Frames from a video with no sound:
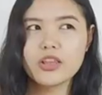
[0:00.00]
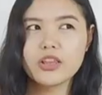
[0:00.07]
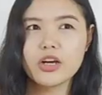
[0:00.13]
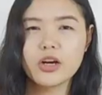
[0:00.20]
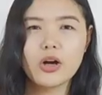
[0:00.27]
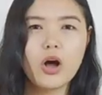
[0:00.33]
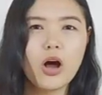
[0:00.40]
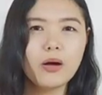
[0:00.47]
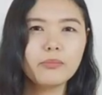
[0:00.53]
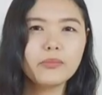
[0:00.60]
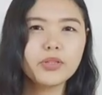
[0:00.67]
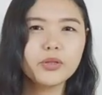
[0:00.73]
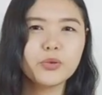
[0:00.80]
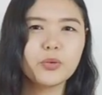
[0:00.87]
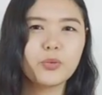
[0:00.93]
The
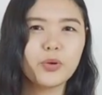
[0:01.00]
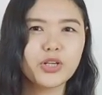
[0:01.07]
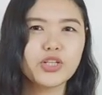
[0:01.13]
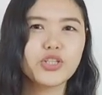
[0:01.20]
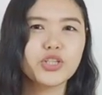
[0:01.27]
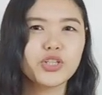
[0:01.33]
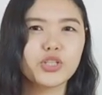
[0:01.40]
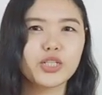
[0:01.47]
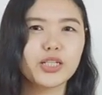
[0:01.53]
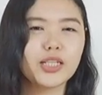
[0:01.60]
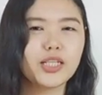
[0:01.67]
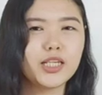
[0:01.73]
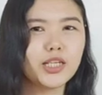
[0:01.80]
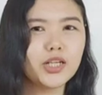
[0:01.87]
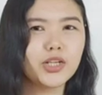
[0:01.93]
common question
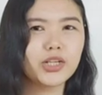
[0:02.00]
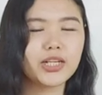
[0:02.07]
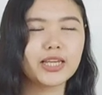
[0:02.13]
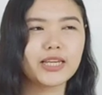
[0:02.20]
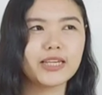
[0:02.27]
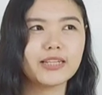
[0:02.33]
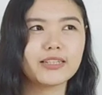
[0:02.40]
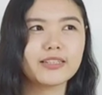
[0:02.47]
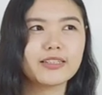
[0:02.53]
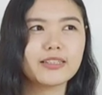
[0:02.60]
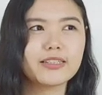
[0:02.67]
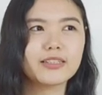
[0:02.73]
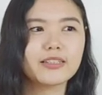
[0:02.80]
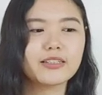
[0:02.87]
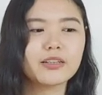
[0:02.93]
here
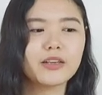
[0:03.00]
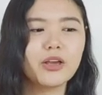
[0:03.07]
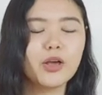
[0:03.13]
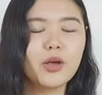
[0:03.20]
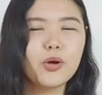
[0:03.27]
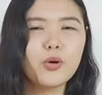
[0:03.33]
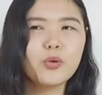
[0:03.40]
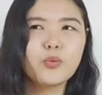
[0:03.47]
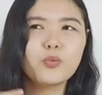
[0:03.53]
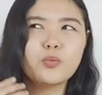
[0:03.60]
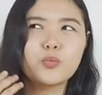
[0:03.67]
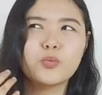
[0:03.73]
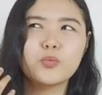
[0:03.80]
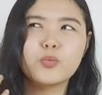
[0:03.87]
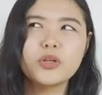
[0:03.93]
is,
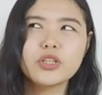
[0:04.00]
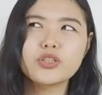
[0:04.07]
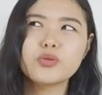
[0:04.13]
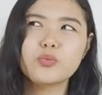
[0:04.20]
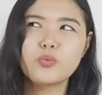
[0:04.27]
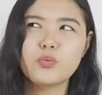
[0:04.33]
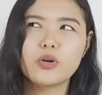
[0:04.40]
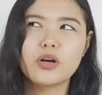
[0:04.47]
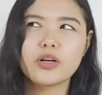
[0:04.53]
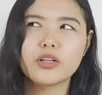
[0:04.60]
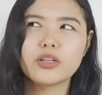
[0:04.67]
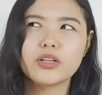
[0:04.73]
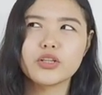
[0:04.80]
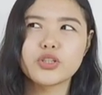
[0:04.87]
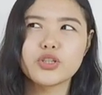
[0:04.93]
which
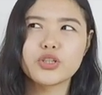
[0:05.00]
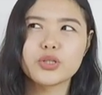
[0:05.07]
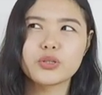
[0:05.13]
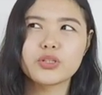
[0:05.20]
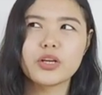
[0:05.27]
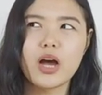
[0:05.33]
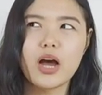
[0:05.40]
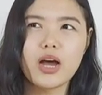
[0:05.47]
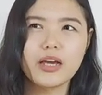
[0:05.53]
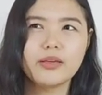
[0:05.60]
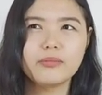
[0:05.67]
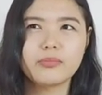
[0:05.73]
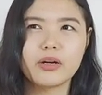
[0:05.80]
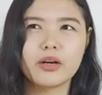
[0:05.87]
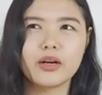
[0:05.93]
one should
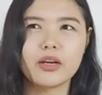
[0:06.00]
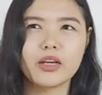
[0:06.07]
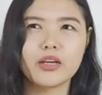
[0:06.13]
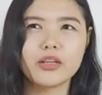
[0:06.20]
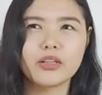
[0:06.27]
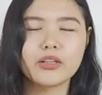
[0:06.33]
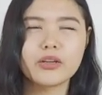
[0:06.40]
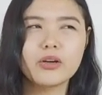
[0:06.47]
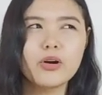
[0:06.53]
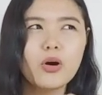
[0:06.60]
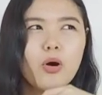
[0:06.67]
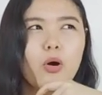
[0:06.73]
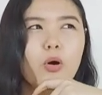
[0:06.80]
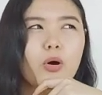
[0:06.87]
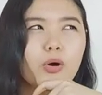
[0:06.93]
I buy,
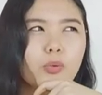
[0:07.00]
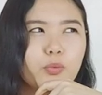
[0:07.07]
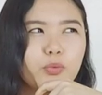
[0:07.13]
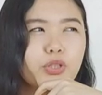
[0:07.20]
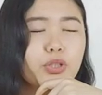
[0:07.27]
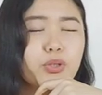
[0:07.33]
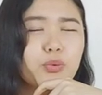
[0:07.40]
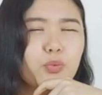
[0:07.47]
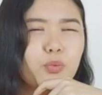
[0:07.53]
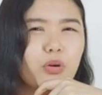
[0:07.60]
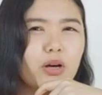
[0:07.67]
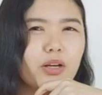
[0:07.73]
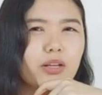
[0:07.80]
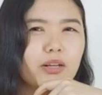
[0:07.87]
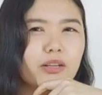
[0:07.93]
or which
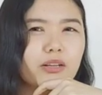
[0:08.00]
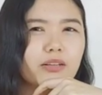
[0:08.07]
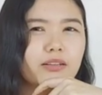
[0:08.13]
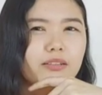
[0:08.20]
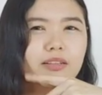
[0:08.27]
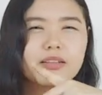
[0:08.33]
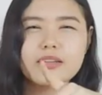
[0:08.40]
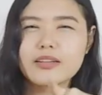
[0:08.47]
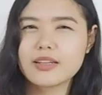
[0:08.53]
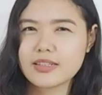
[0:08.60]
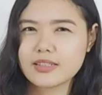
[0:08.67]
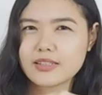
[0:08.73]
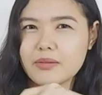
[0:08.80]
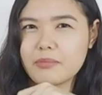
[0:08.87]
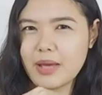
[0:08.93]
one
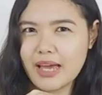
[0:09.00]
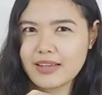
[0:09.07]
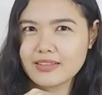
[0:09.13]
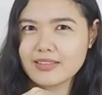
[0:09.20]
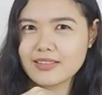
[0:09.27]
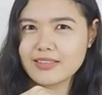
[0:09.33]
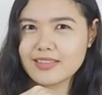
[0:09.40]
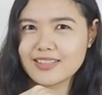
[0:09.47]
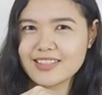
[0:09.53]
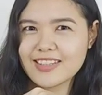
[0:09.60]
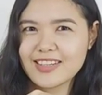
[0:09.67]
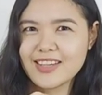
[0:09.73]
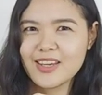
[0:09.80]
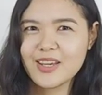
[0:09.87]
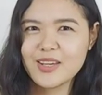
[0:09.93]
is the best?
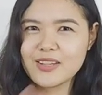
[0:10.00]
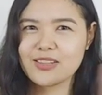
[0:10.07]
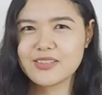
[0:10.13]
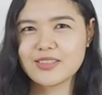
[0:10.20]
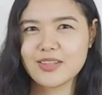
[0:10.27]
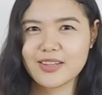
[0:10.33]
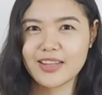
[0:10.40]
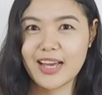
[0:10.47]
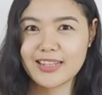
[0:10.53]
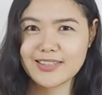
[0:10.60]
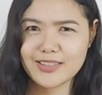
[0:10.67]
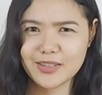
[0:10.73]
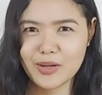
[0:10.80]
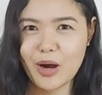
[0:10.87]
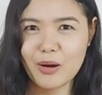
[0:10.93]
So
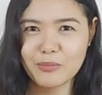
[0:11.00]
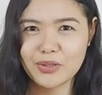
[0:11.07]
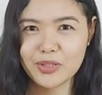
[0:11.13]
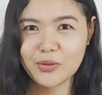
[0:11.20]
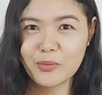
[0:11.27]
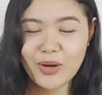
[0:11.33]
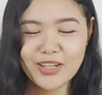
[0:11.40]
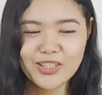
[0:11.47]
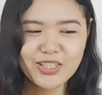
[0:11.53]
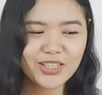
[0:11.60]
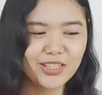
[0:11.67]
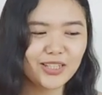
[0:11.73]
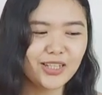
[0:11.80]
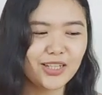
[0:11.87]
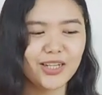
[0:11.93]
that's the common
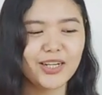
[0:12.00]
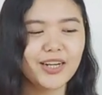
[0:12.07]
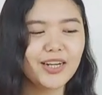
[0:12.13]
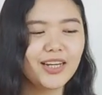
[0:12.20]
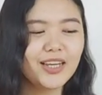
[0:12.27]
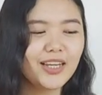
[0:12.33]
question here.